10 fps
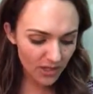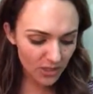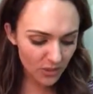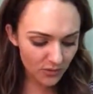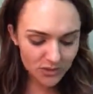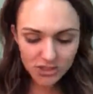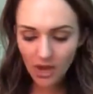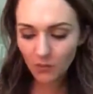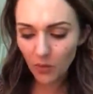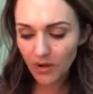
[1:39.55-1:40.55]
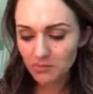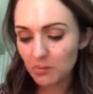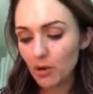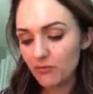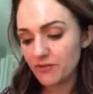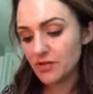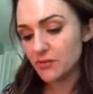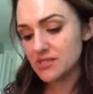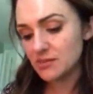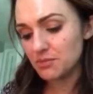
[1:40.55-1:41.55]
You know, there's not one perfect
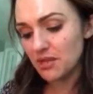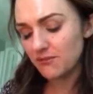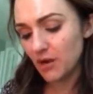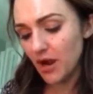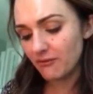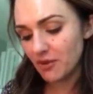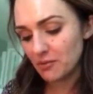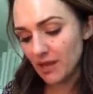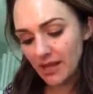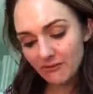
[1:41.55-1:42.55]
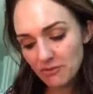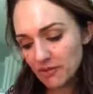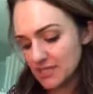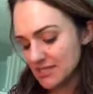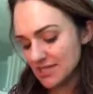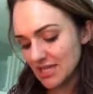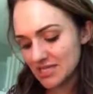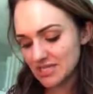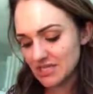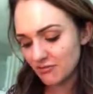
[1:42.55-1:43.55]
recipe for everybody. Everybody's skin
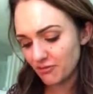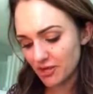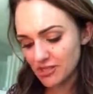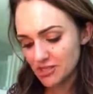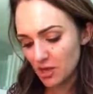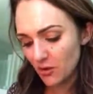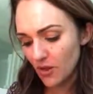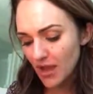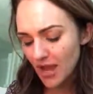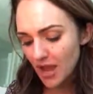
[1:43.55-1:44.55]
is different. So,